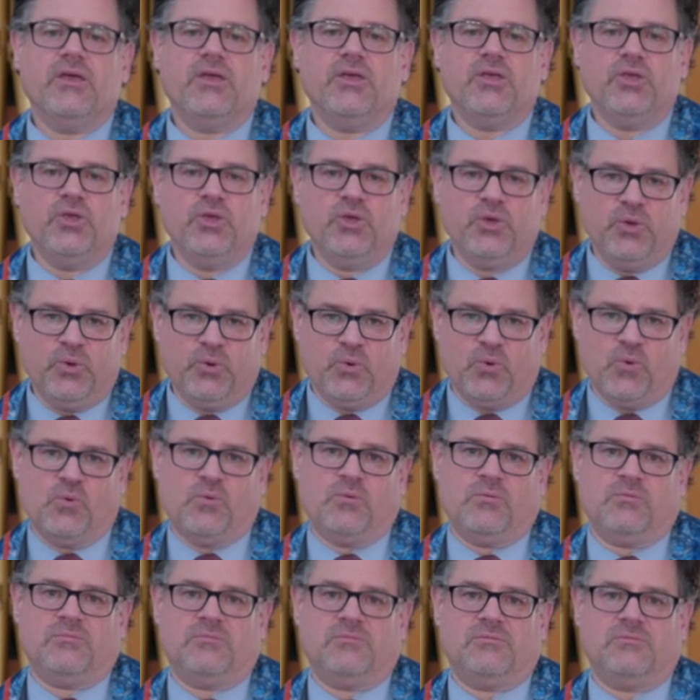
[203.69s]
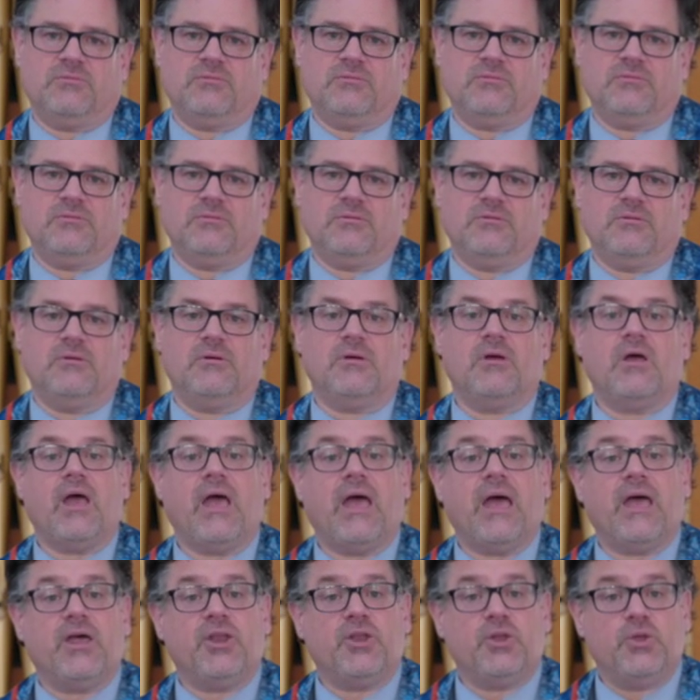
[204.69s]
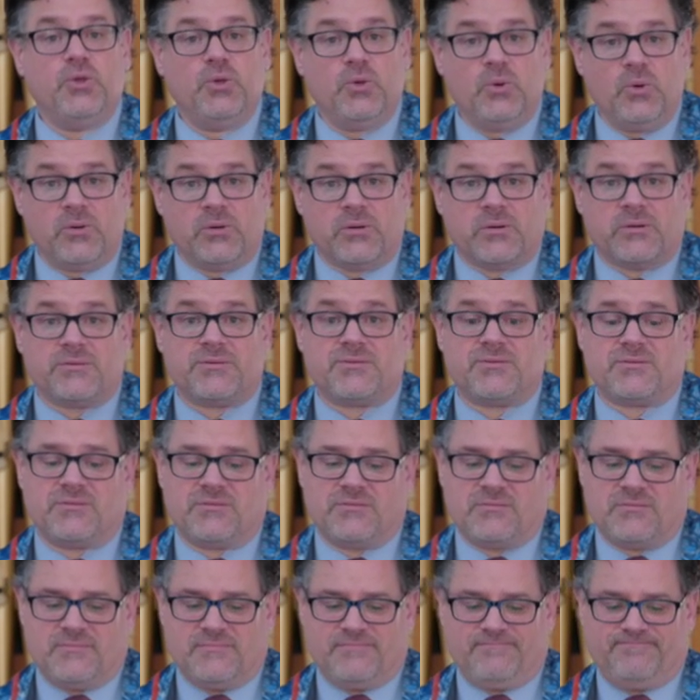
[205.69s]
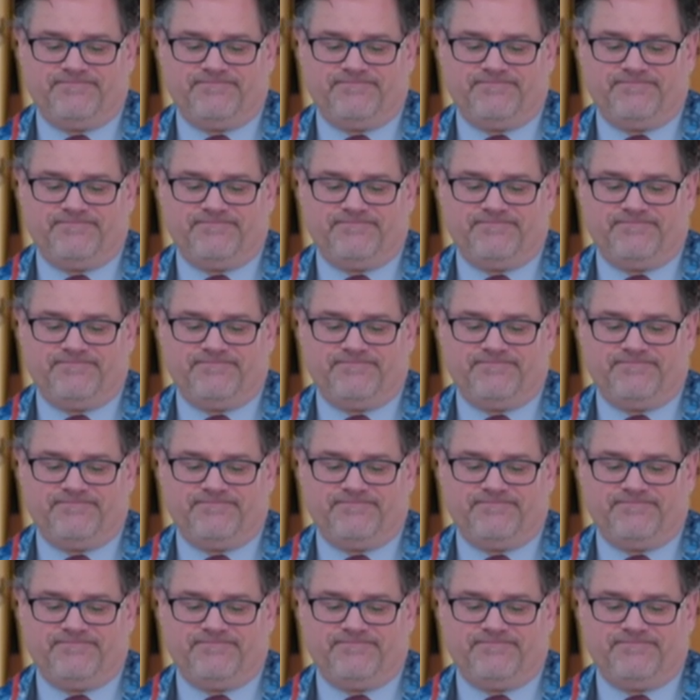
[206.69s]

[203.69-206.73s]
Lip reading: you and yours.